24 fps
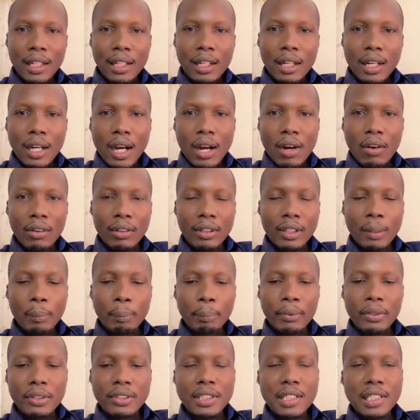All the
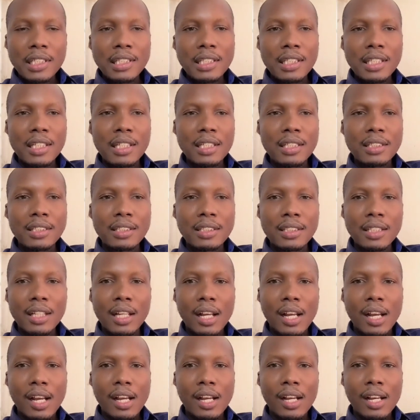processes
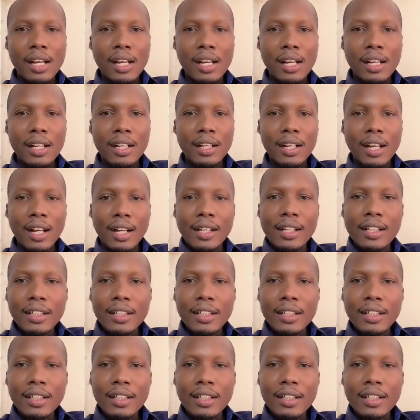are